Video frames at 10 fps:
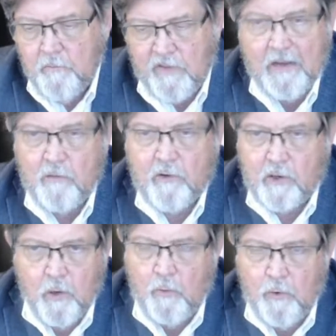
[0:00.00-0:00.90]
things to
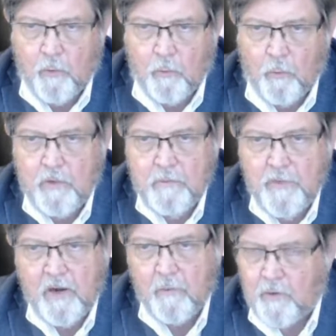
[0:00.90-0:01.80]
go do,
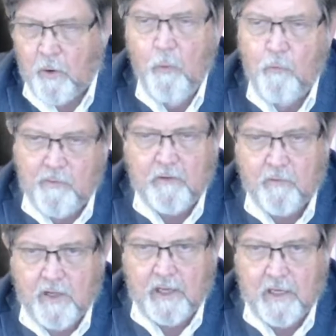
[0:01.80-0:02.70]
to go fix
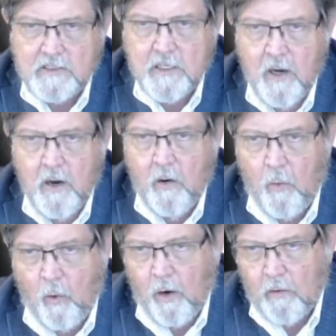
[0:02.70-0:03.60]
things,
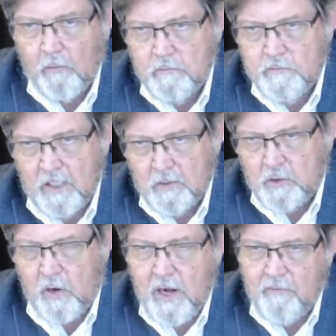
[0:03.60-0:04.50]
or
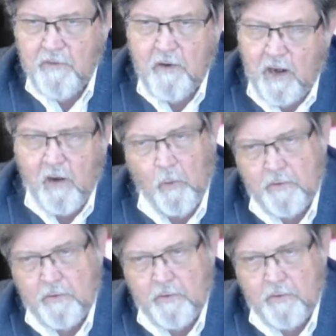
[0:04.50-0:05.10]
trying to figure out what